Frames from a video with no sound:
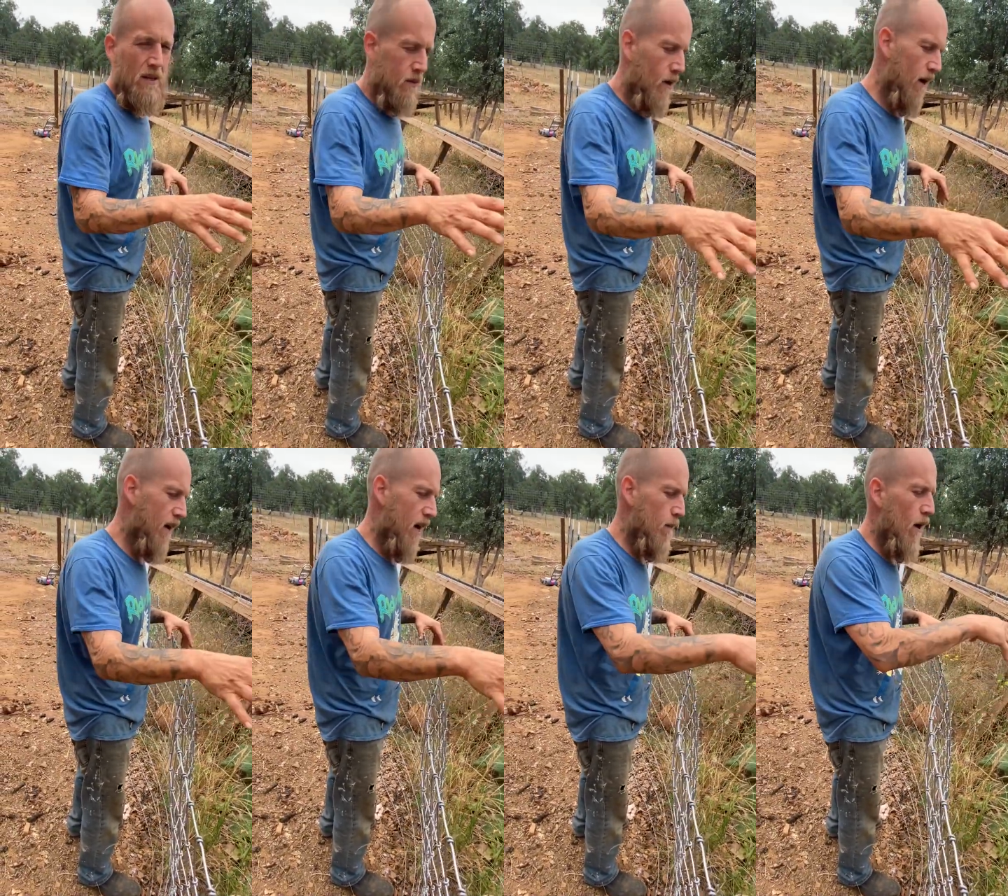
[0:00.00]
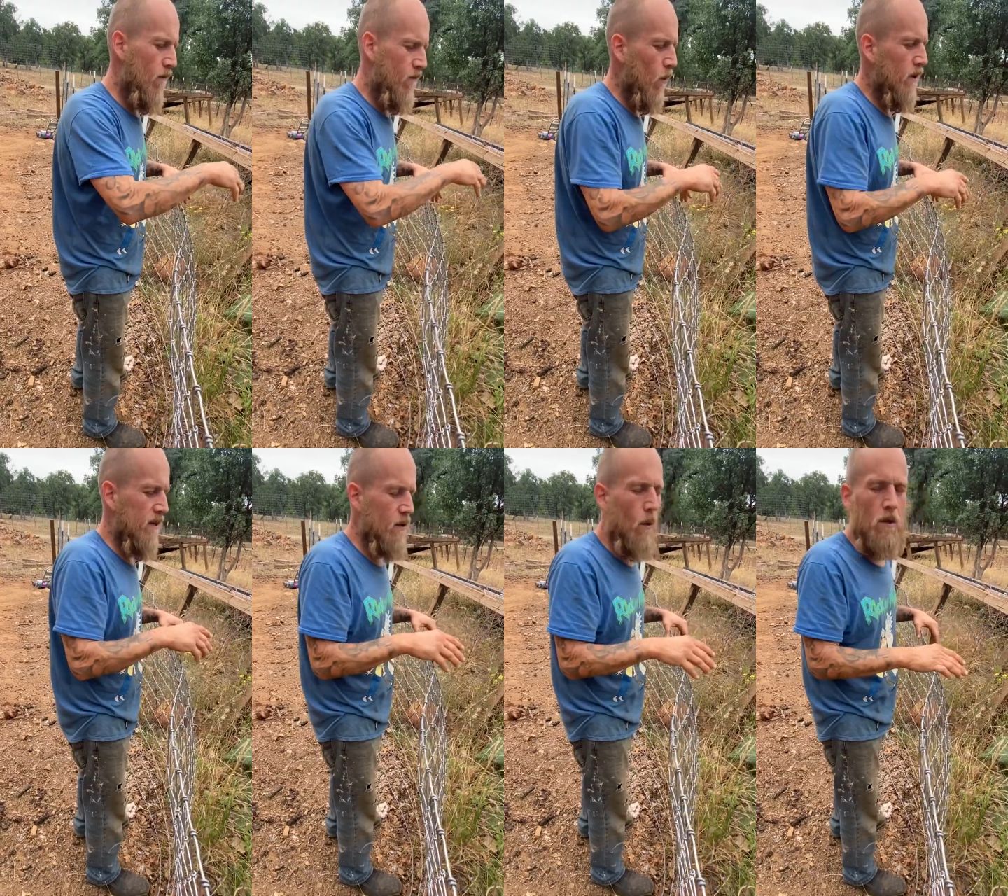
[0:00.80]
So I've got about
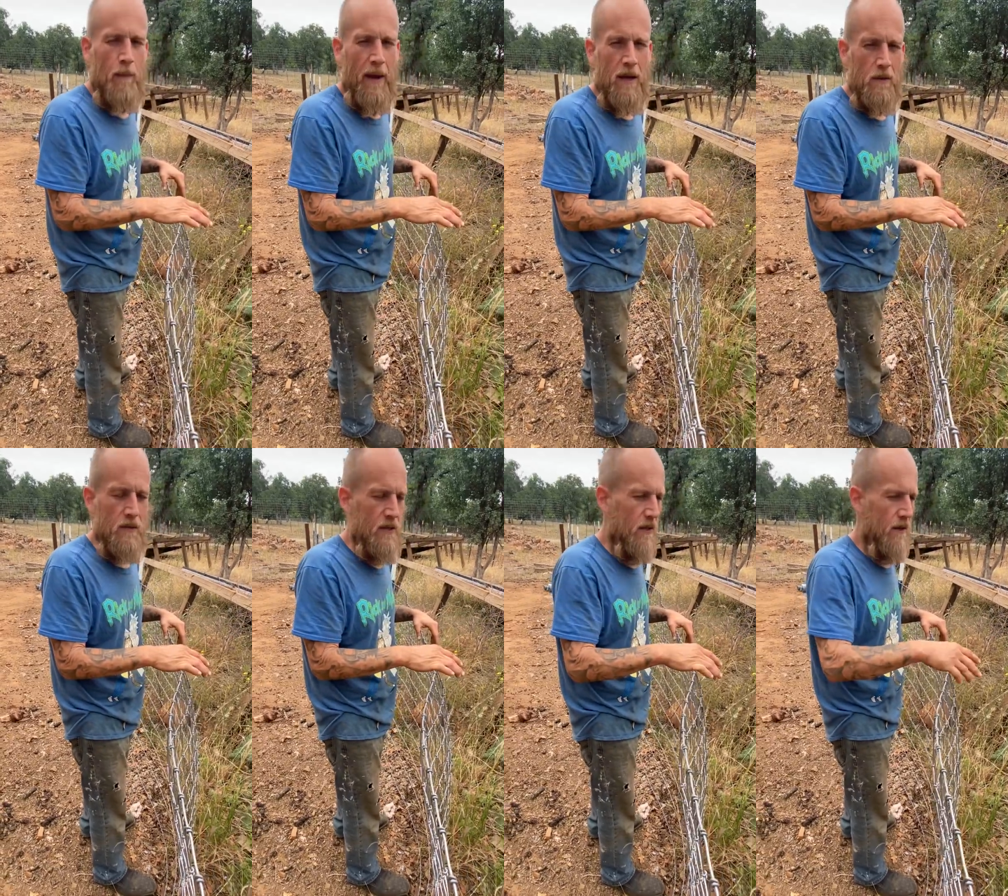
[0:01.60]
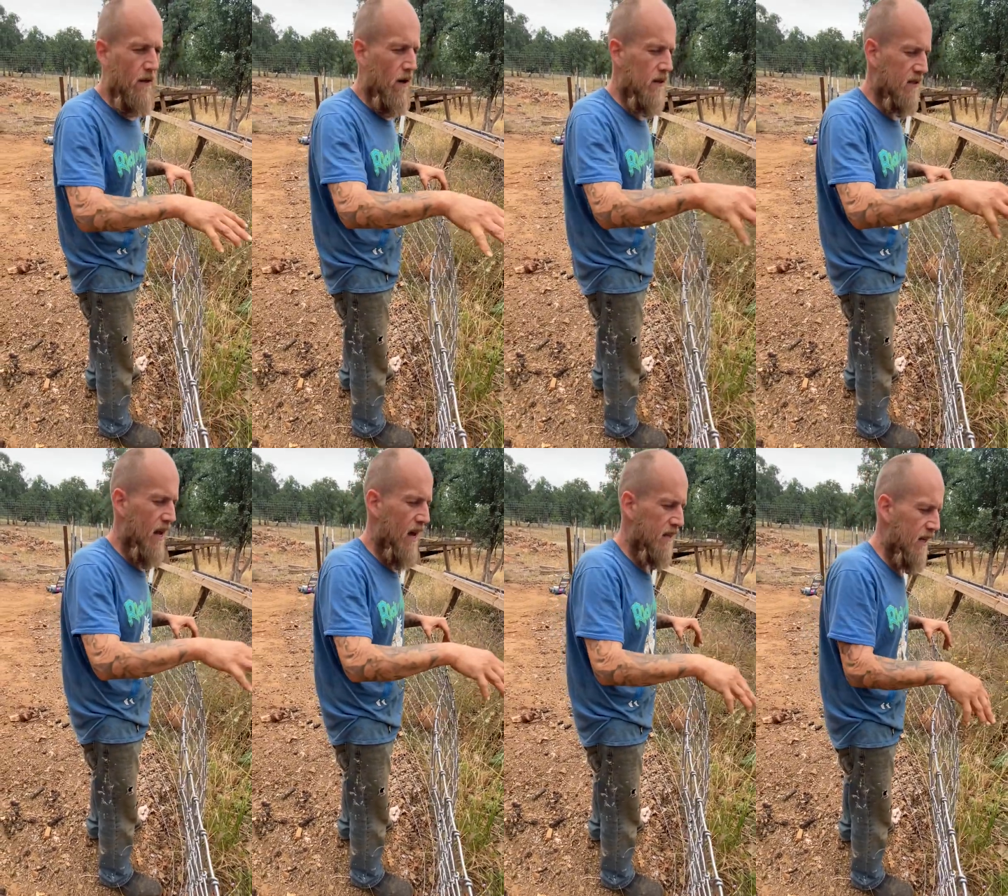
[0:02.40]
40 solar panels here all
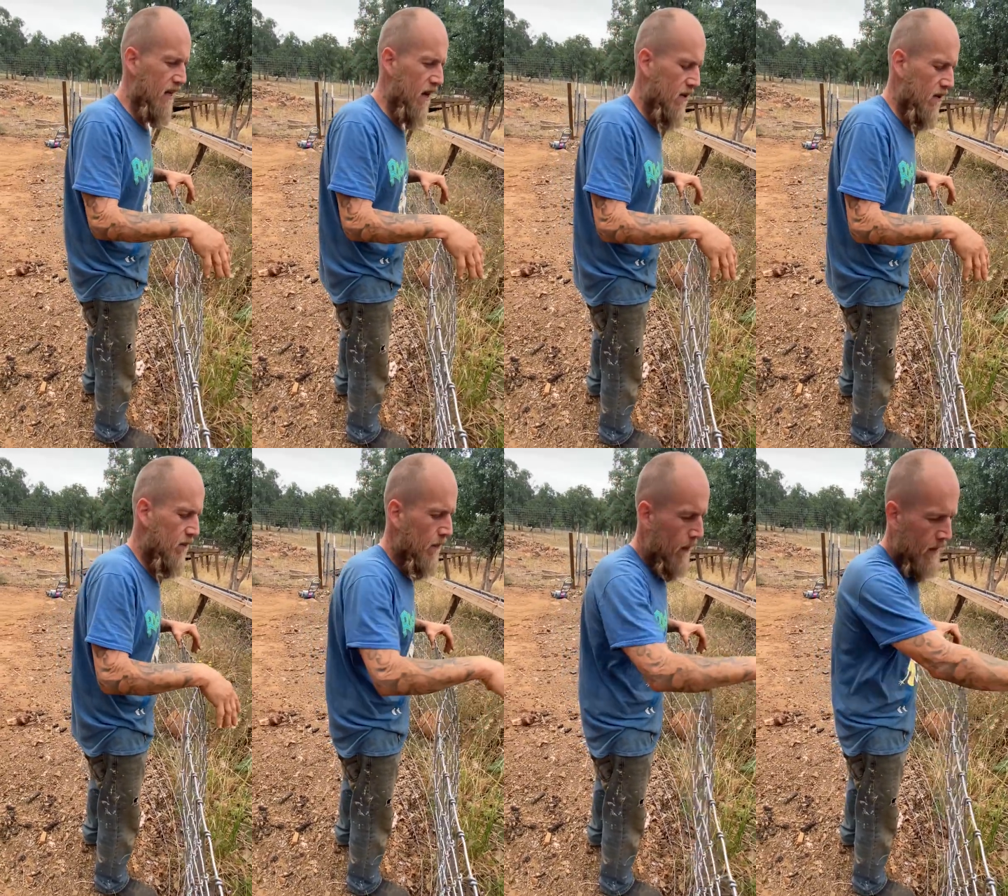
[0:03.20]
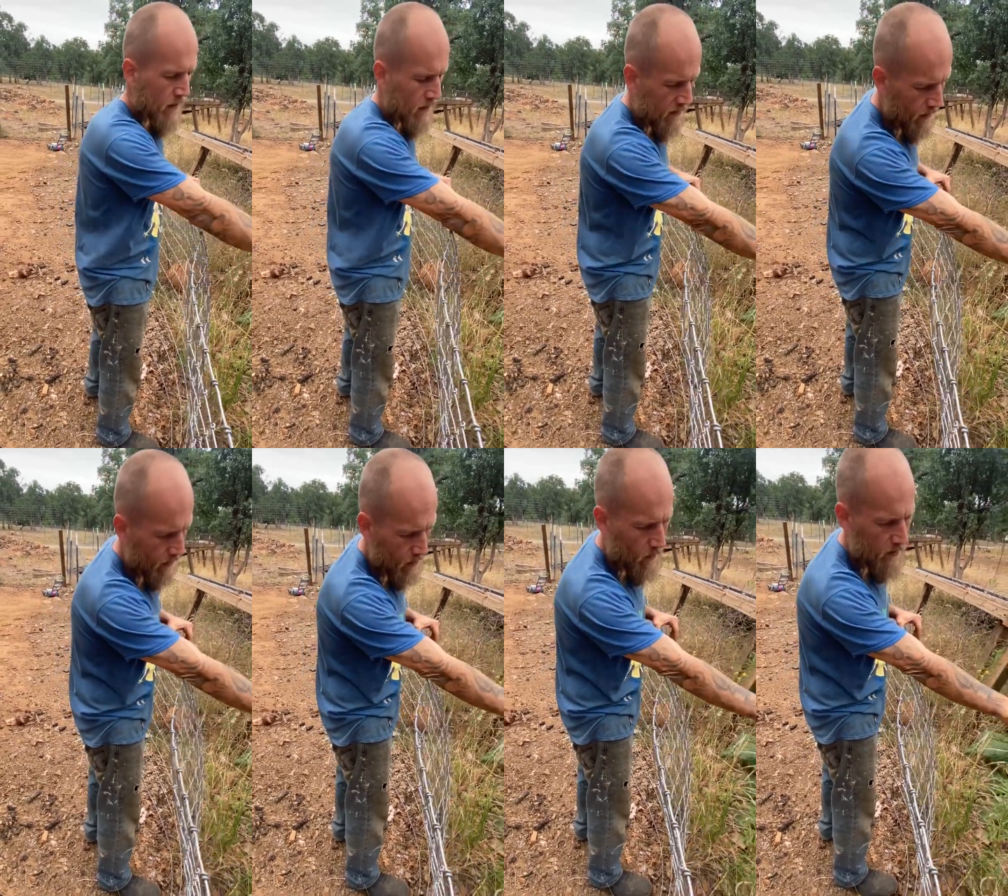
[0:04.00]
stacked together. They go